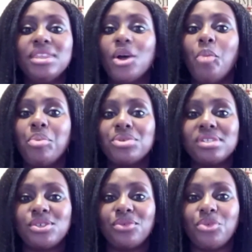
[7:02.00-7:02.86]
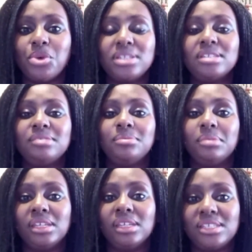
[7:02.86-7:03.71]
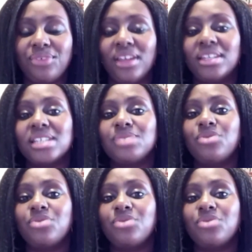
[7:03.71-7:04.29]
the opposite of what is defined as